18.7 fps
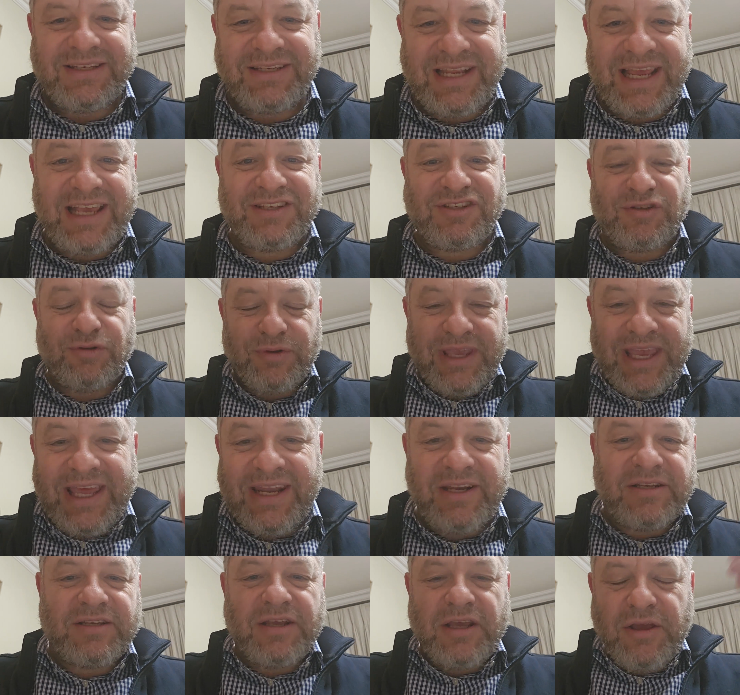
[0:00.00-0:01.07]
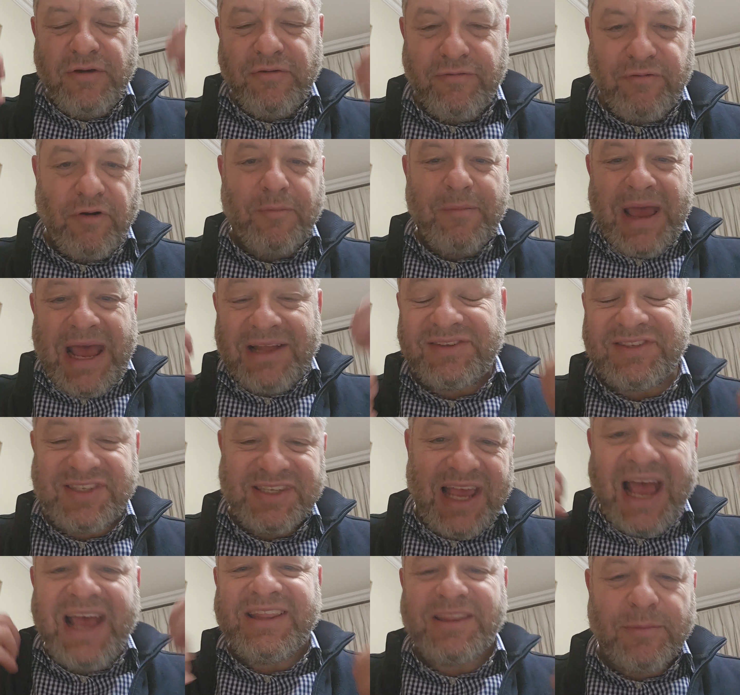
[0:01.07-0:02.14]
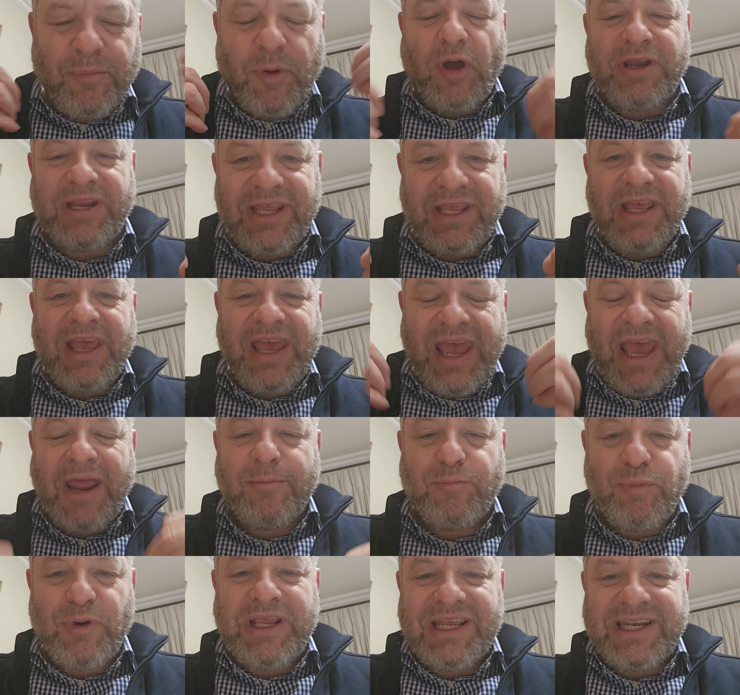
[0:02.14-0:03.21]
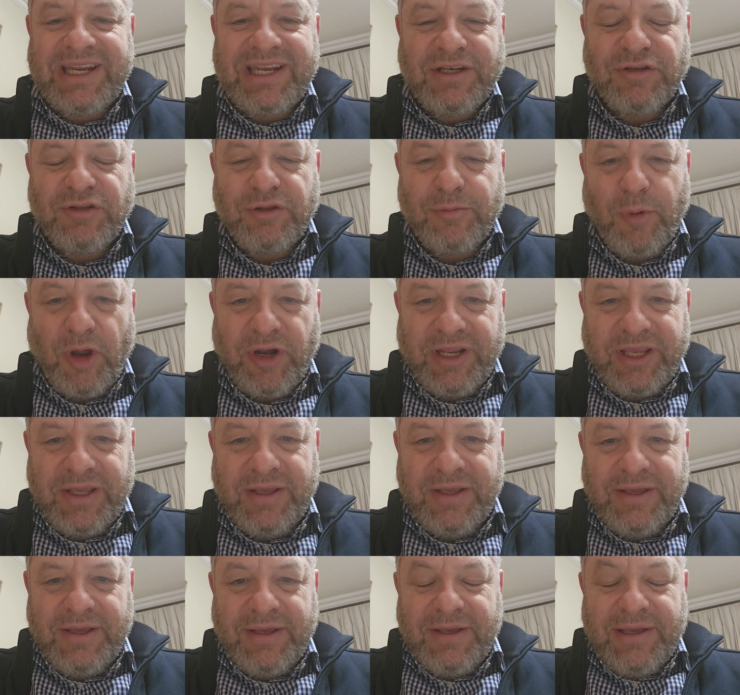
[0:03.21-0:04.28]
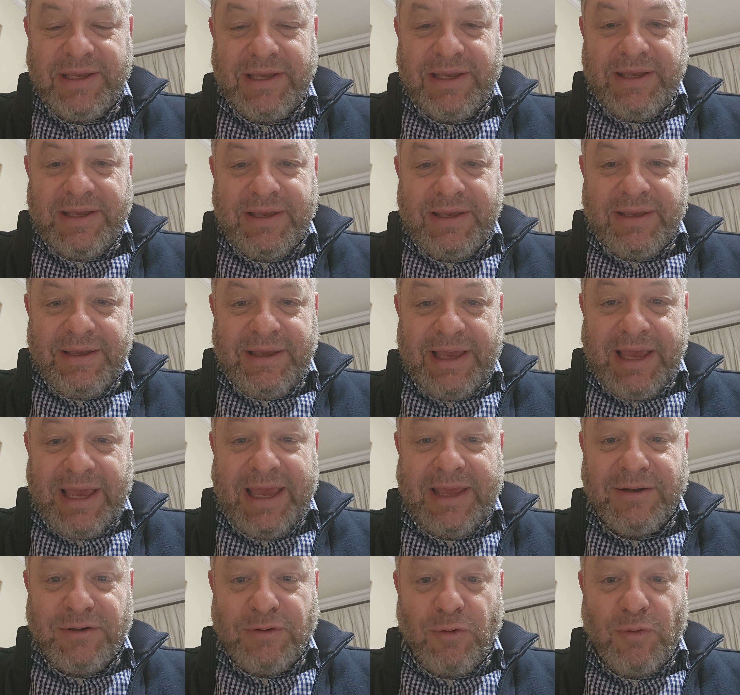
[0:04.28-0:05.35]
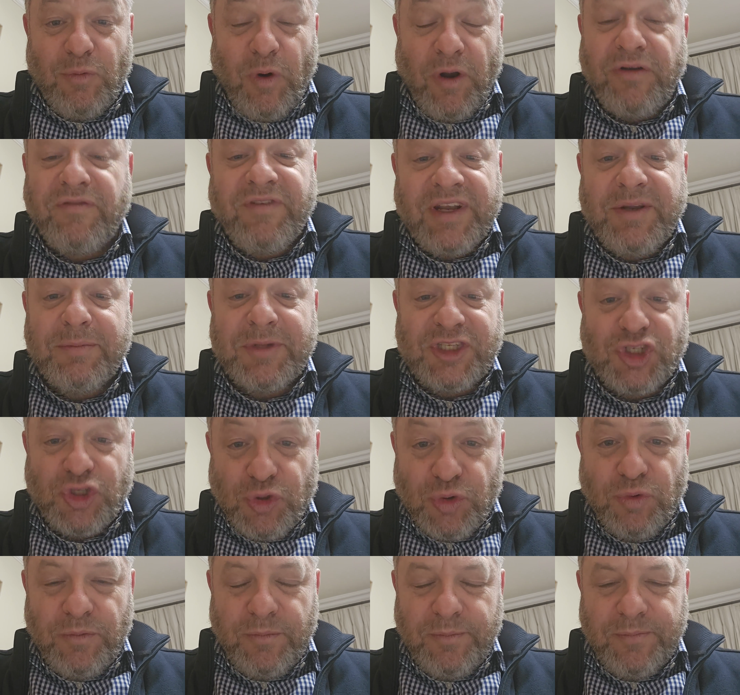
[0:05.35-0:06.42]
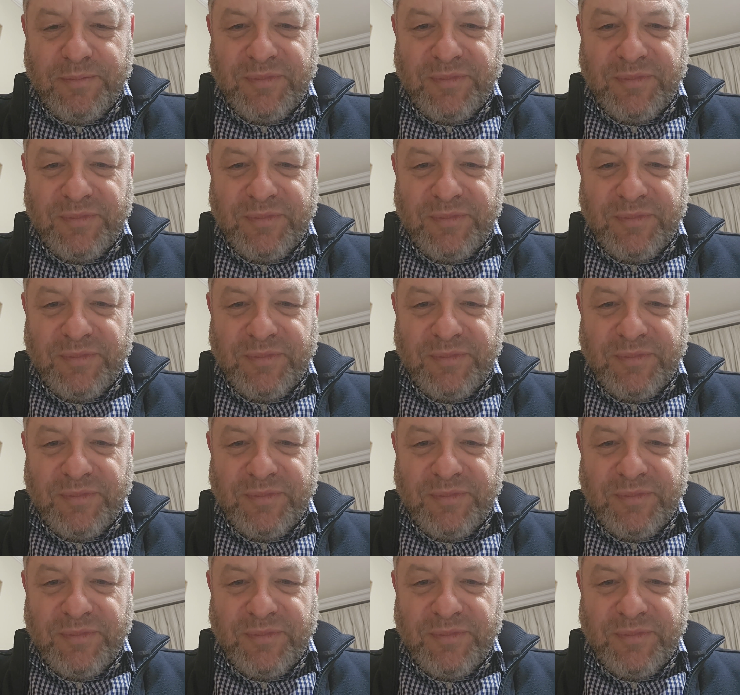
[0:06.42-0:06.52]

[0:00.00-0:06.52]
It has to get it from outside the body and bring it into the body. And what do vitamins do?